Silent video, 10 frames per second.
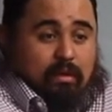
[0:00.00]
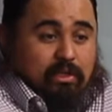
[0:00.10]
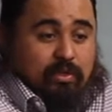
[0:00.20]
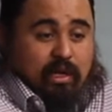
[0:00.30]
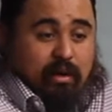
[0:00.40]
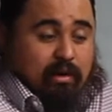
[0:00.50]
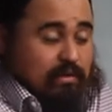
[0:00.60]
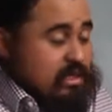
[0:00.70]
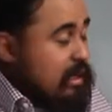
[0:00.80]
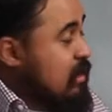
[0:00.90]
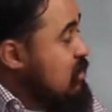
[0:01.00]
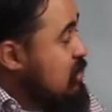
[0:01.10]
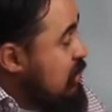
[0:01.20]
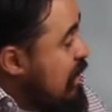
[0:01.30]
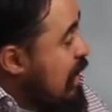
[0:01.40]
So the era of silence
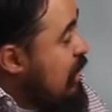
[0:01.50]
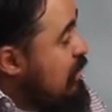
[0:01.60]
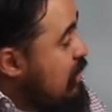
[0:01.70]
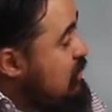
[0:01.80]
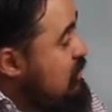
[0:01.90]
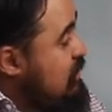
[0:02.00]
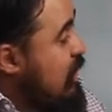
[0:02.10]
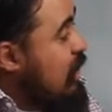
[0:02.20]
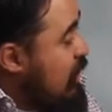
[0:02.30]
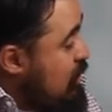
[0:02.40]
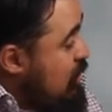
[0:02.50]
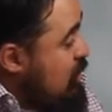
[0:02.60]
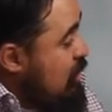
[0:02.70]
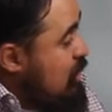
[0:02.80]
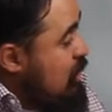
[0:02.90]
is God not saying
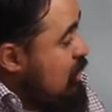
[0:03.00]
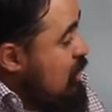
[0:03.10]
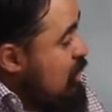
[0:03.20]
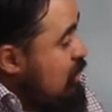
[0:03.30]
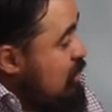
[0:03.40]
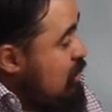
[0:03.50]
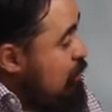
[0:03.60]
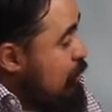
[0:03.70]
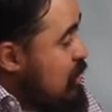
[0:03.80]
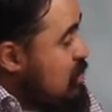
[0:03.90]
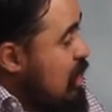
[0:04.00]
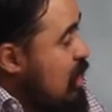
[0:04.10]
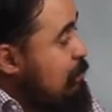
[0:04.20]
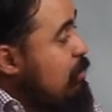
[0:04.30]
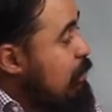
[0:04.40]
anything, but it's
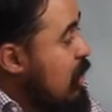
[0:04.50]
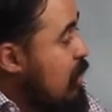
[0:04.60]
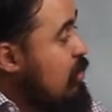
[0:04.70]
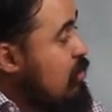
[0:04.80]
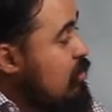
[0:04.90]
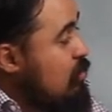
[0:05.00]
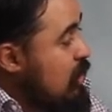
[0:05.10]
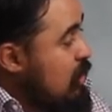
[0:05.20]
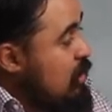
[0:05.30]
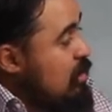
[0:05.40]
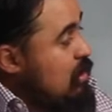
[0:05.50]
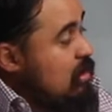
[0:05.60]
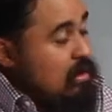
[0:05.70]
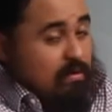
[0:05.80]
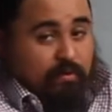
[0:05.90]
God preparing the way
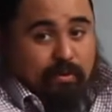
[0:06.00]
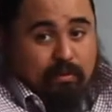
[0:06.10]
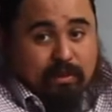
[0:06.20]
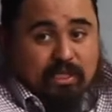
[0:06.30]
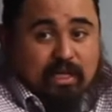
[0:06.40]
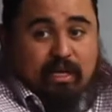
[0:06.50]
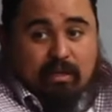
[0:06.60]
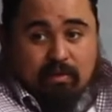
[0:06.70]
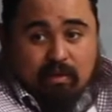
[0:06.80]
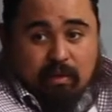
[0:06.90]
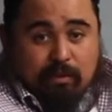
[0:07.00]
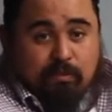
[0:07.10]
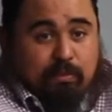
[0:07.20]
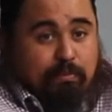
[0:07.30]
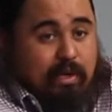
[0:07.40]
for the Messiah to come. He's
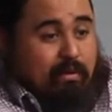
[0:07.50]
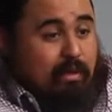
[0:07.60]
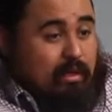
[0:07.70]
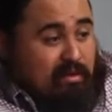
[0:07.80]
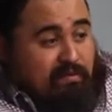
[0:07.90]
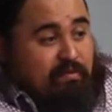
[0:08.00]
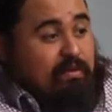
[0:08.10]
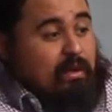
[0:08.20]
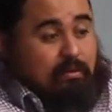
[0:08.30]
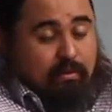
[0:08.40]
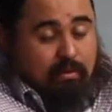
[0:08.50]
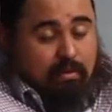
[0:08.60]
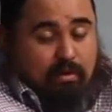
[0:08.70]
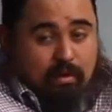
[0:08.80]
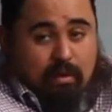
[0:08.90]
preparing the field
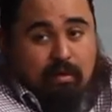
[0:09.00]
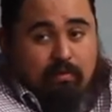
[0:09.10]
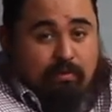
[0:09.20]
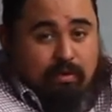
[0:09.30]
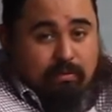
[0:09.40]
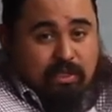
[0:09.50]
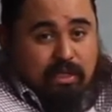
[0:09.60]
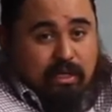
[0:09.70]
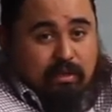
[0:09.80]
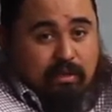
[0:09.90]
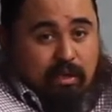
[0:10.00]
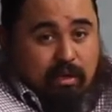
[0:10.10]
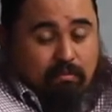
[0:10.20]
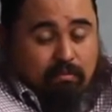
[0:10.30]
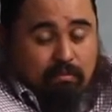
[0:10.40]
for the Messiah to
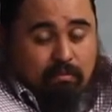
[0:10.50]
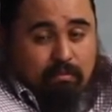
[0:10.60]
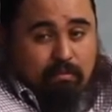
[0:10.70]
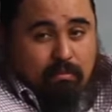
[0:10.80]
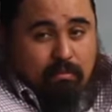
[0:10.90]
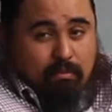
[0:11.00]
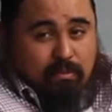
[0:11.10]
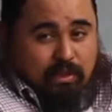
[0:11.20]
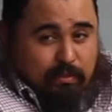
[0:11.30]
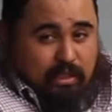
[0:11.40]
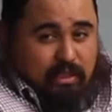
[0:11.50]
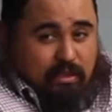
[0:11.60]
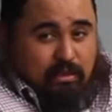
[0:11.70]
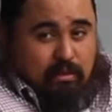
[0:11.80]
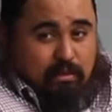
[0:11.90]
come. Does that make
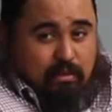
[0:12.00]
sense?